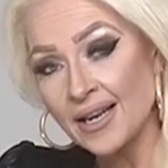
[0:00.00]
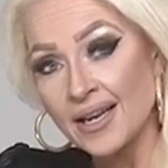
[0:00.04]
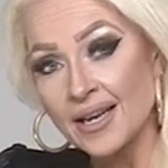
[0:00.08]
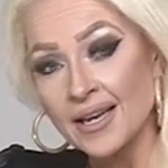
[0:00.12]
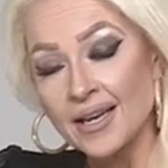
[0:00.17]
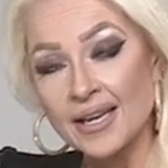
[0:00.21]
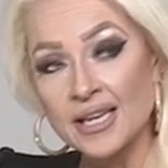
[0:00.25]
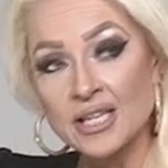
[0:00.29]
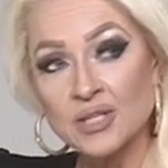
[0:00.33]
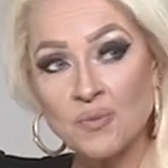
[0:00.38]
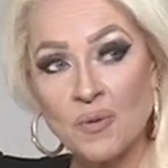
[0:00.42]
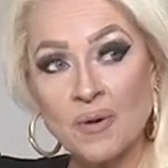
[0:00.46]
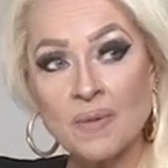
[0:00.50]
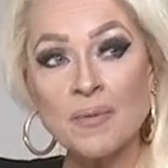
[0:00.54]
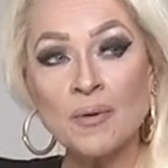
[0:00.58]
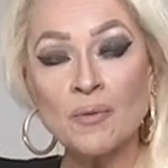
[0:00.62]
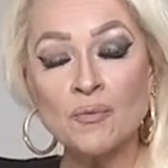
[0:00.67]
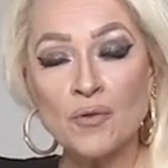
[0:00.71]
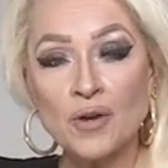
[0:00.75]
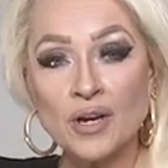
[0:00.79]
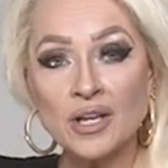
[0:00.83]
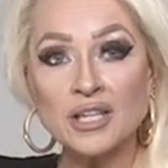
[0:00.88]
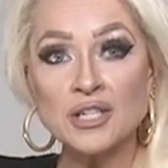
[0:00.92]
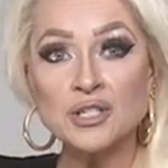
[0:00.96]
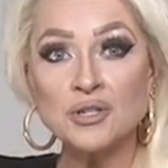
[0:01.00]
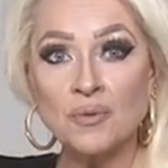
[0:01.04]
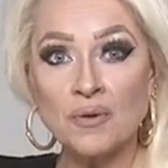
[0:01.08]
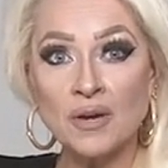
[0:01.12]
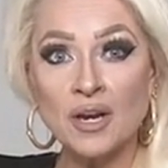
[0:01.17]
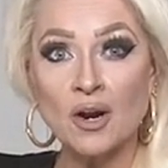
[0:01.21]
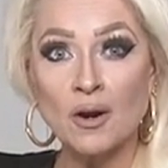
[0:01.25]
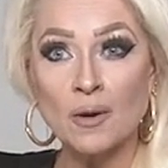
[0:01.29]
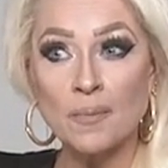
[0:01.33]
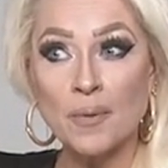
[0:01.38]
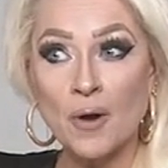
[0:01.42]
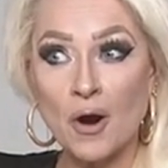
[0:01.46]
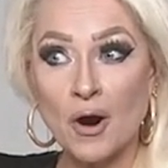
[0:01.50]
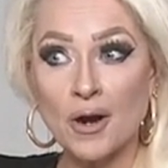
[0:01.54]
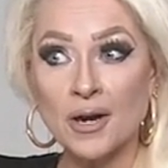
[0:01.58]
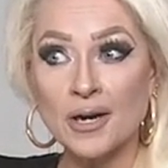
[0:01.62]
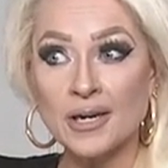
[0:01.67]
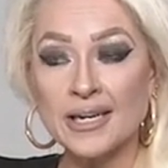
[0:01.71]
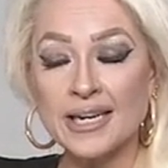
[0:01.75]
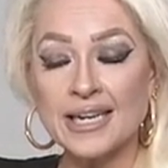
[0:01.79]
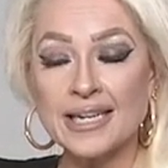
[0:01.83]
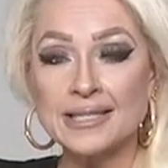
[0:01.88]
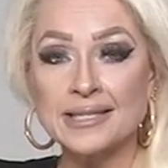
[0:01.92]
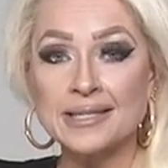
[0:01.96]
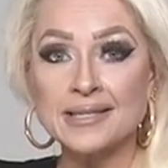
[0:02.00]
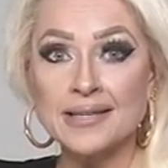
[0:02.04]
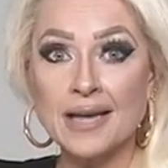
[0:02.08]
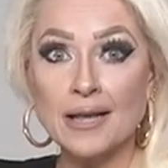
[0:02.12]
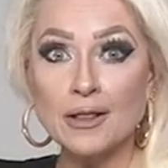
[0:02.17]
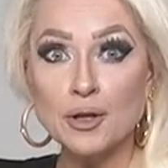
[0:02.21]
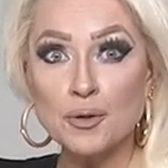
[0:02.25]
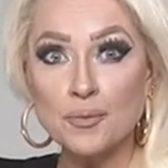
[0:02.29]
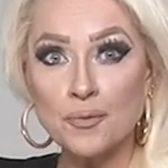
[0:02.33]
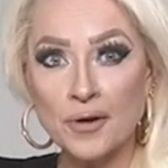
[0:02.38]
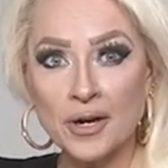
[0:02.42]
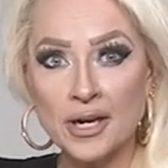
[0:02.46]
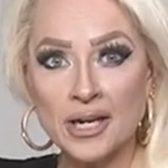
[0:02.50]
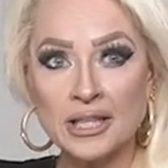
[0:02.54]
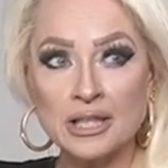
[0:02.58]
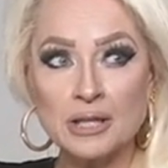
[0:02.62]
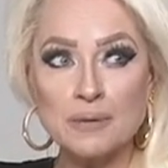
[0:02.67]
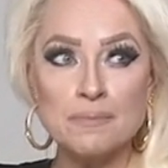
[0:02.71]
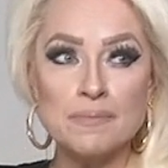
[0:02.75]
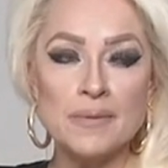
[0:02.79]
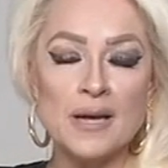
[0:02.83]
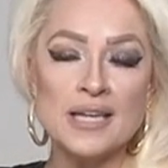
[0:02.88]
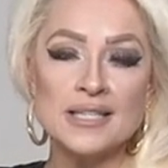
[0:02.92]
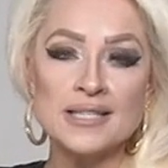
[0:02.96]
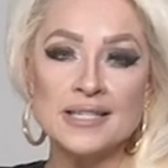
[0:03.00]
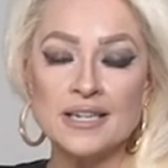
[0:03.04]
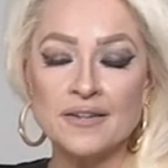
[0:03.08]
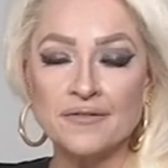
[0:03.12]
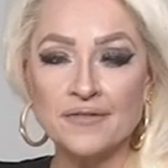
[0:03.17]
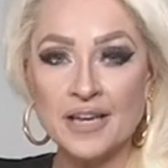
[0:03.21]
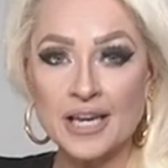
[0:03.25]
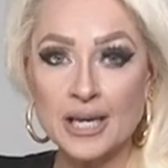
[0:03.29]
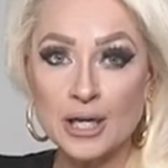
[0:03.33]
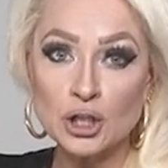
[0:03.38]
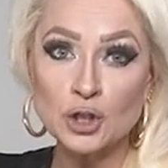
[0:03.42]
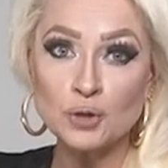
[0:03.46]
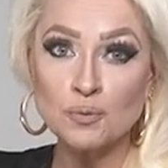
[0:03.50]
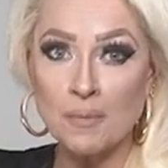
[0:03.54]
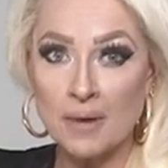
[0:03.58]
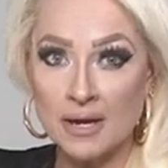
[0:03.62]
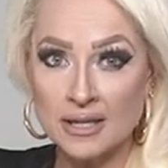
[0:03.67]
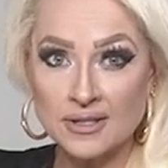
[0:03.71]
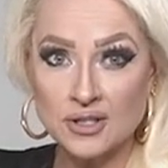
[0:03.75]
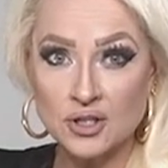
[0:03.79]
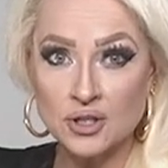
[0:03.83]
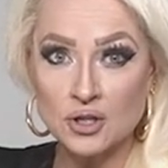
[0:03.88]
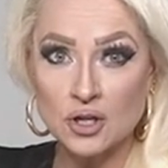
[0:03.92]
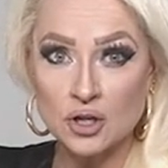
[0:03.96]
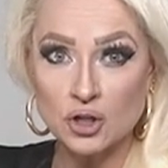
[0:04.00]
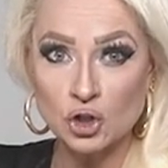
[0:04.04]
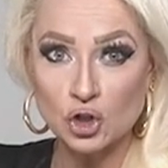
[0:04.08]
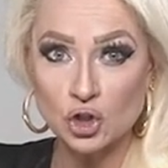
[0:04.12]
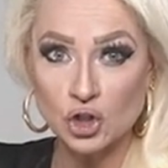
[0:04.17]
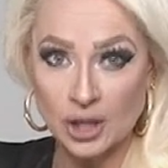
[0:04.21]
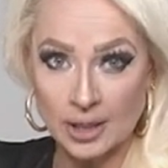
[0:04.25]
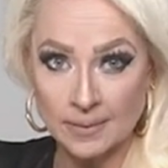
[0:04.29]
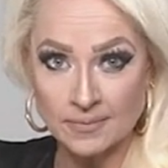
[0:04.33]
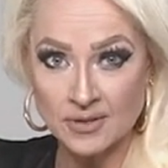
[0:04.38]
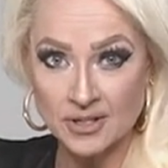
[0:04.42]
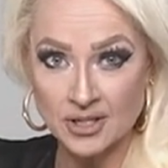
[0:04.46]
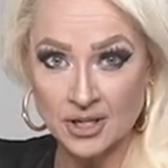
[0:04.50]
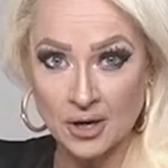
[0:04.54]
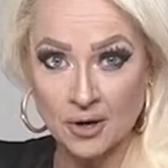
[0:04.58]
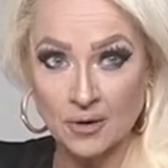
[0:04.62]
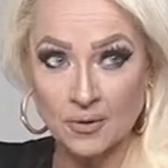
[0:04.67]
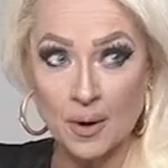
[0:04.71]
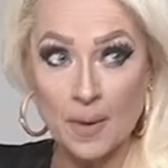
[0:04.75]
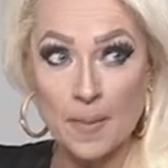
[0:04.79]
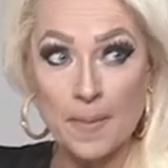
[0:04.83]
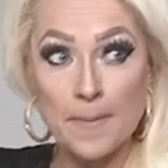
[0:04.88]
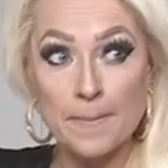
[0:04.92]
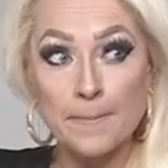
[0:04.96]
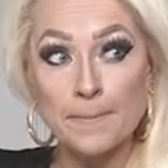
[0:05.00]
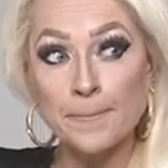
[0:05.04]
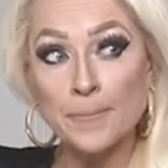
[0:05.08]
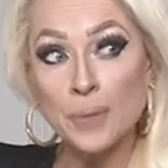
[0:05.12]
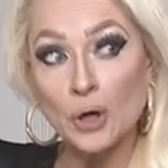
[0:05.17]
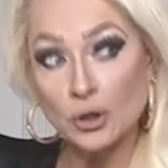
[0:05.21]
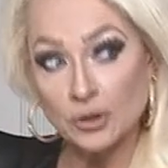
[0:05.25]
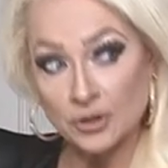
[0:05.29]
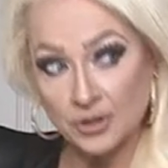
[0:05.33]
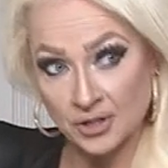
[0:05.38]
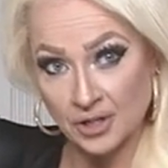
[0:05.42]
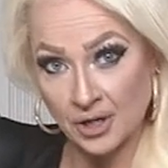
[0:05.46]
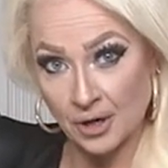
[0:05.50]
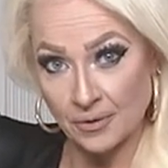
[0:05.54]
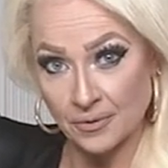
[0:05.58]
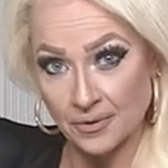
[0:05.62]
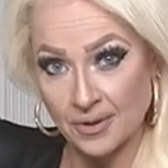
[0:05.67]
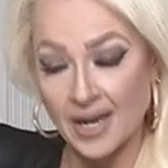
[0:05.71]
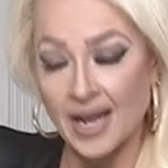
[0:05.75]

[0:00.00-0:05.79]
because we've been really doing our part in celebrating the best of each month's gemstone first stone.